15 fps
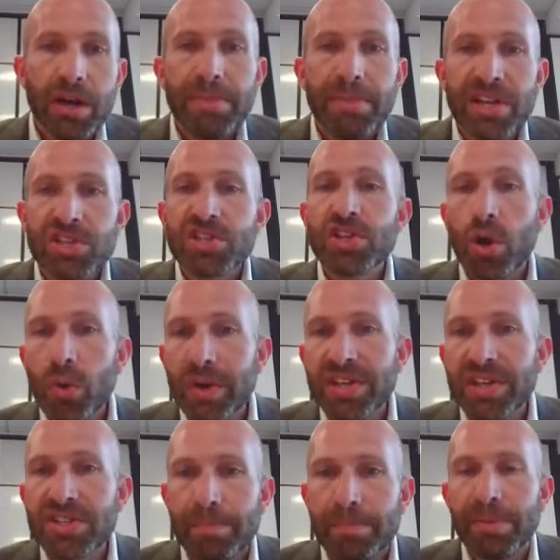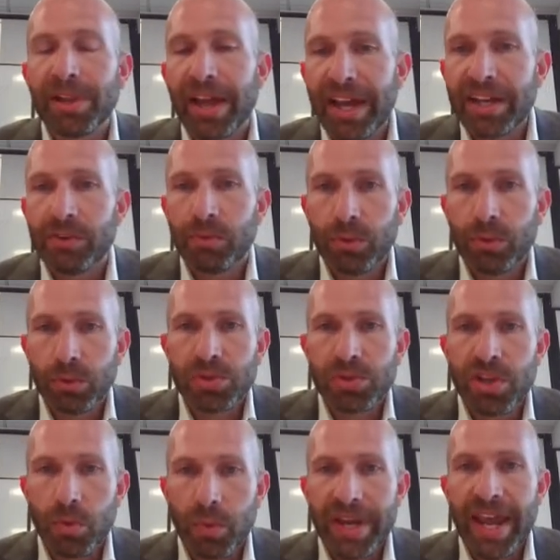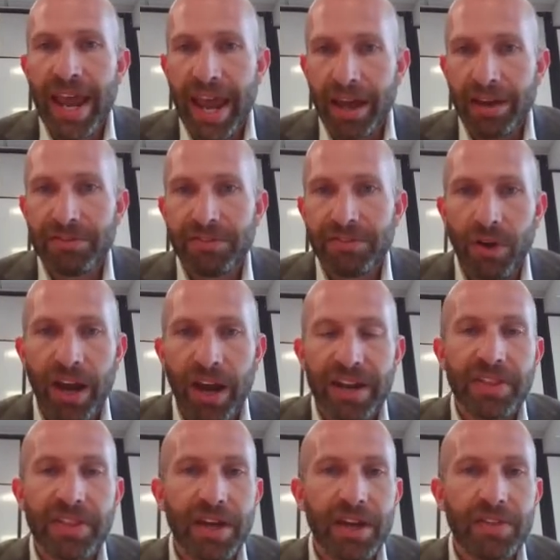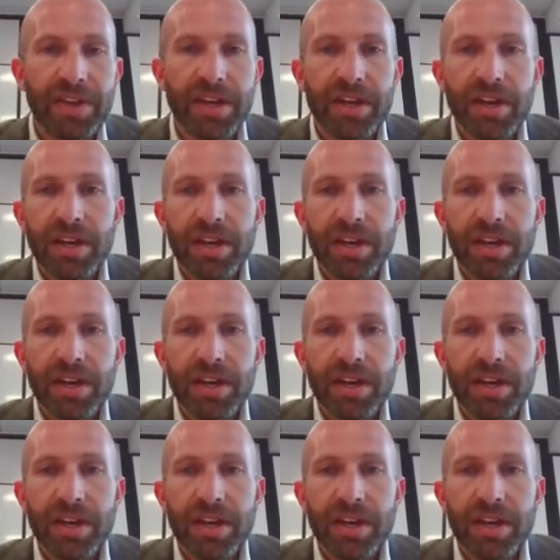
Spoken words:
but so is the planning rules that we have, right? That the